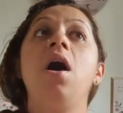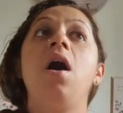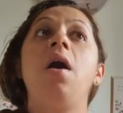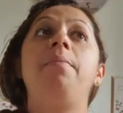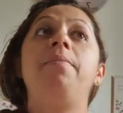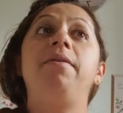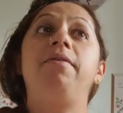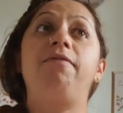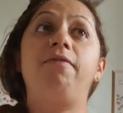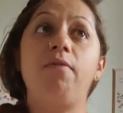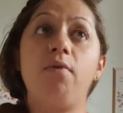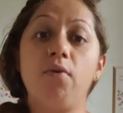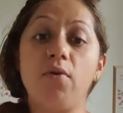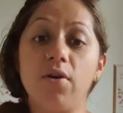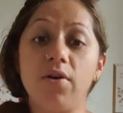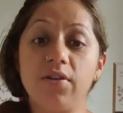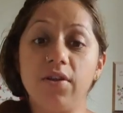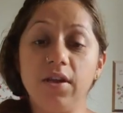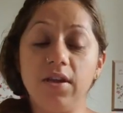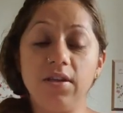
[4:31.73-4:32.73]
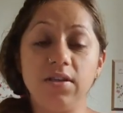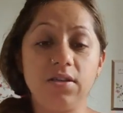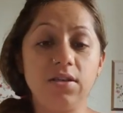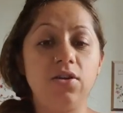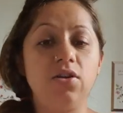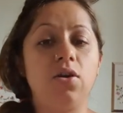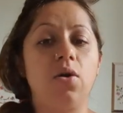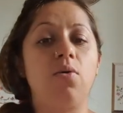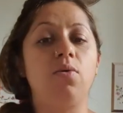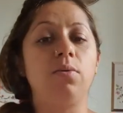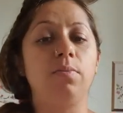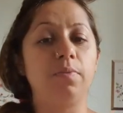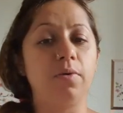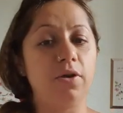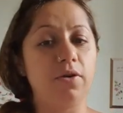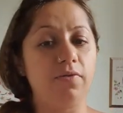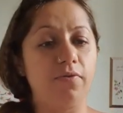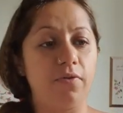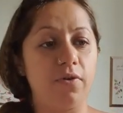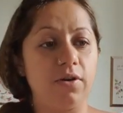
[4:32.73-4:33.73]
before the, you know, we'll book
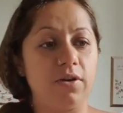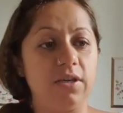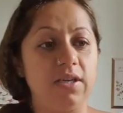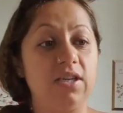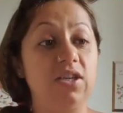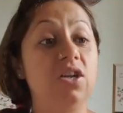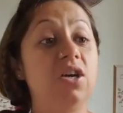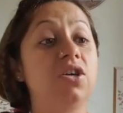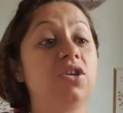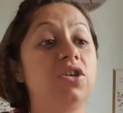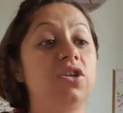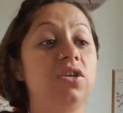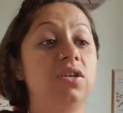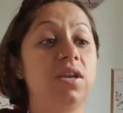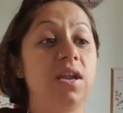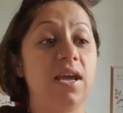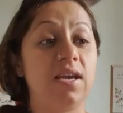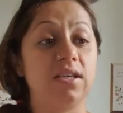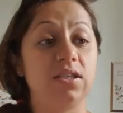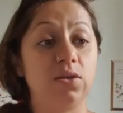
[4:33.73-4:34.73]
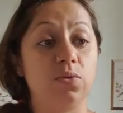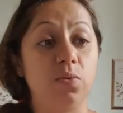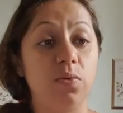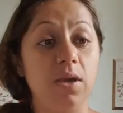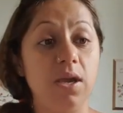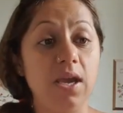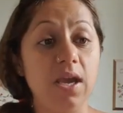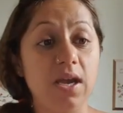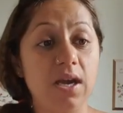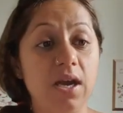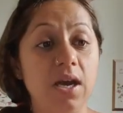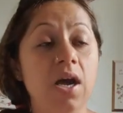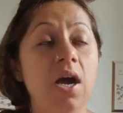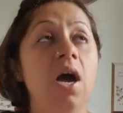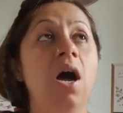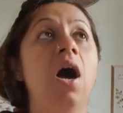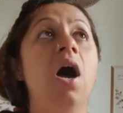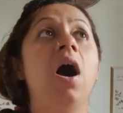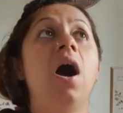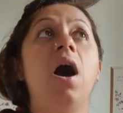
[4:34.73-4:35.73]
you for an induction next week.
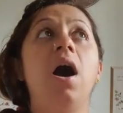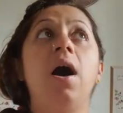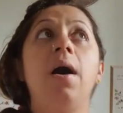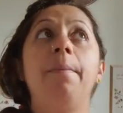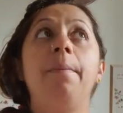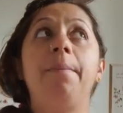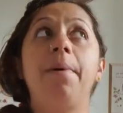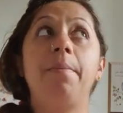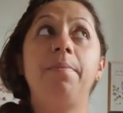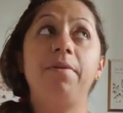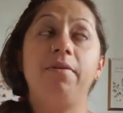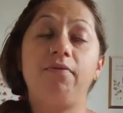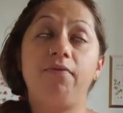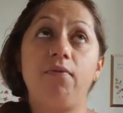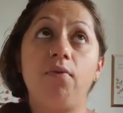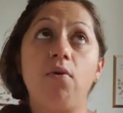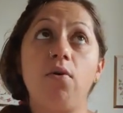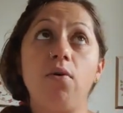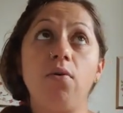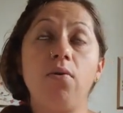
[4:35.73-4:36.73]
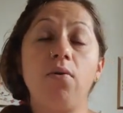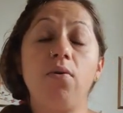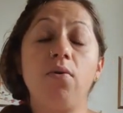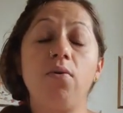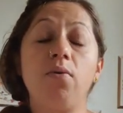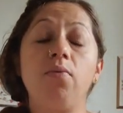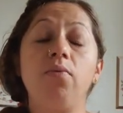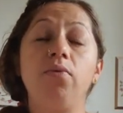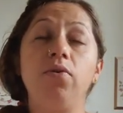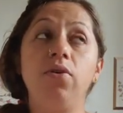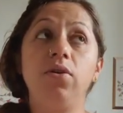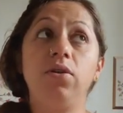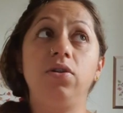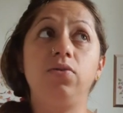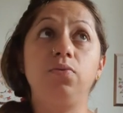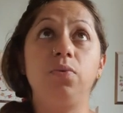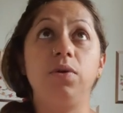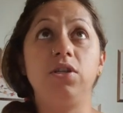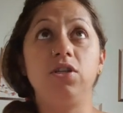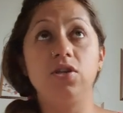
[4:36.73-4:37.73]
But before we
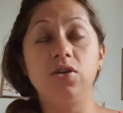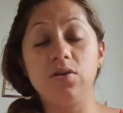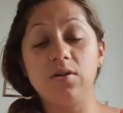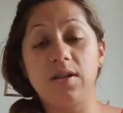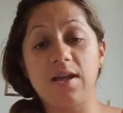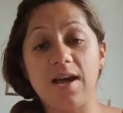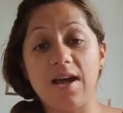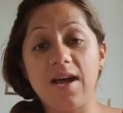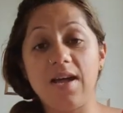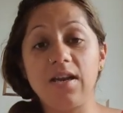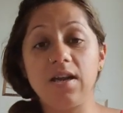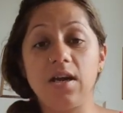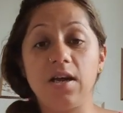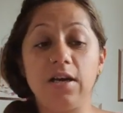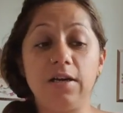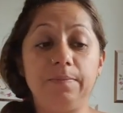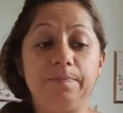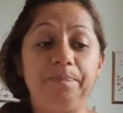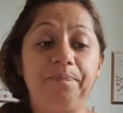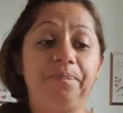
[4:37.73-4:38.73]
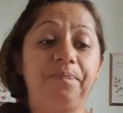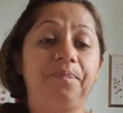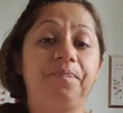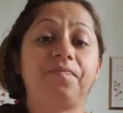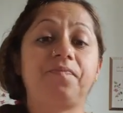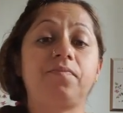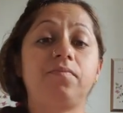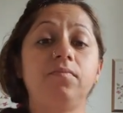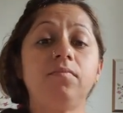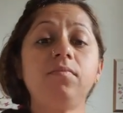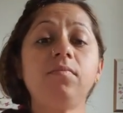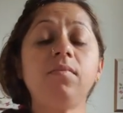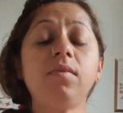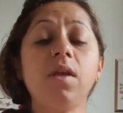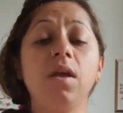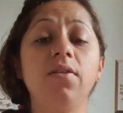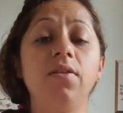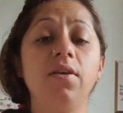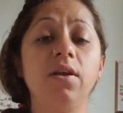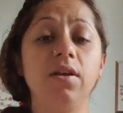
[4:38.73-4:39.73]
do that,
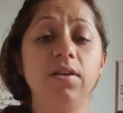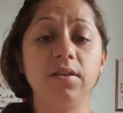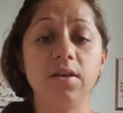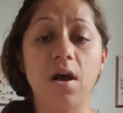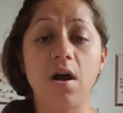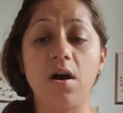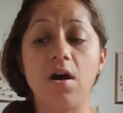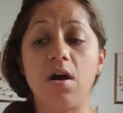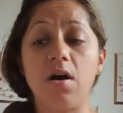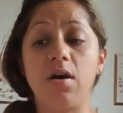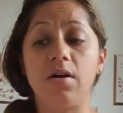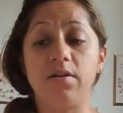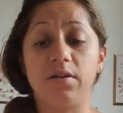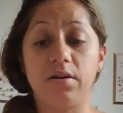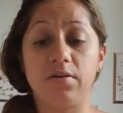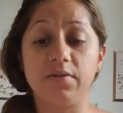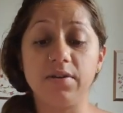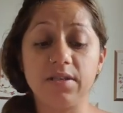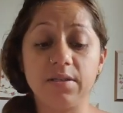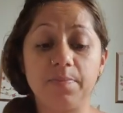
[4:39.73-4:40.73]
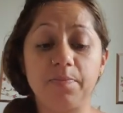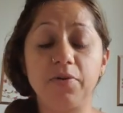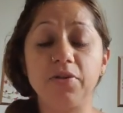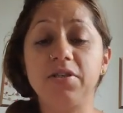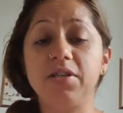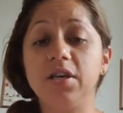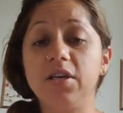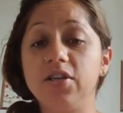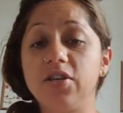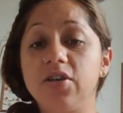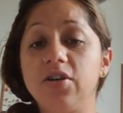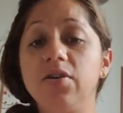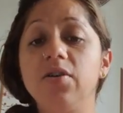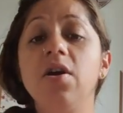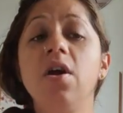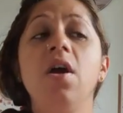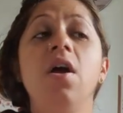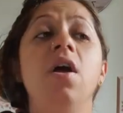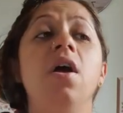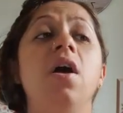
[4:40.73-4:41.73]
there is a procedure
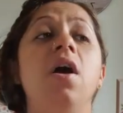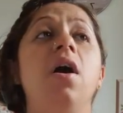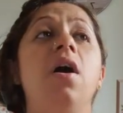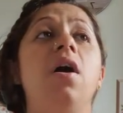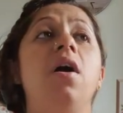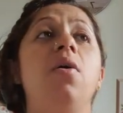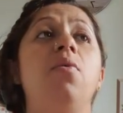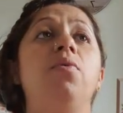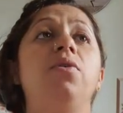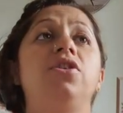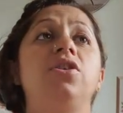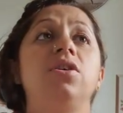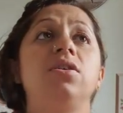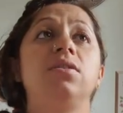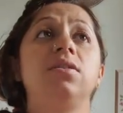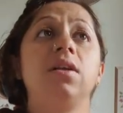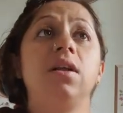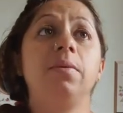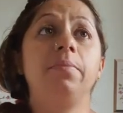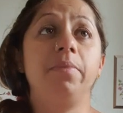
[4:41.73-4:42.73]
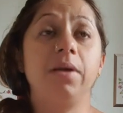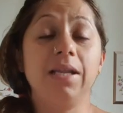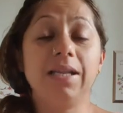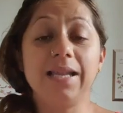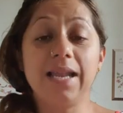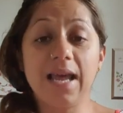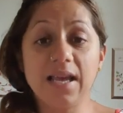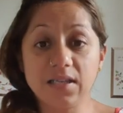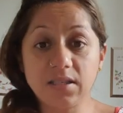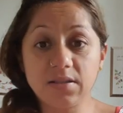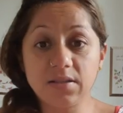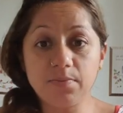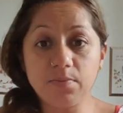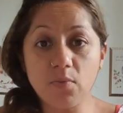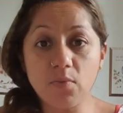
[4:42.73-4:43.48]
which is a bit less